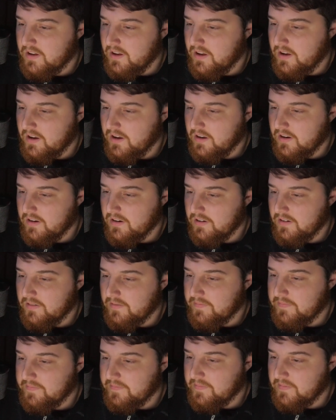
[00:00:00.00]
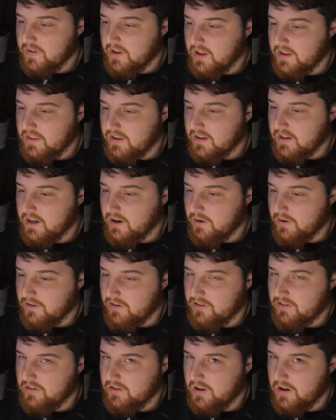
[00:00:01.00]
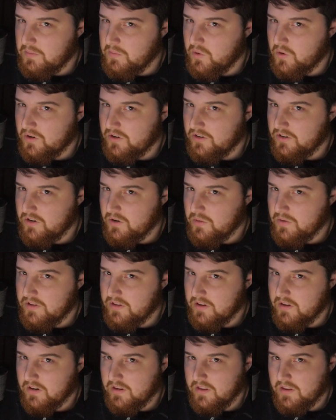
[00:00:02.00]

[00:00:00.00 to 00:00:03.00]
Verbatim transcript: And I think character has a lot more to do with it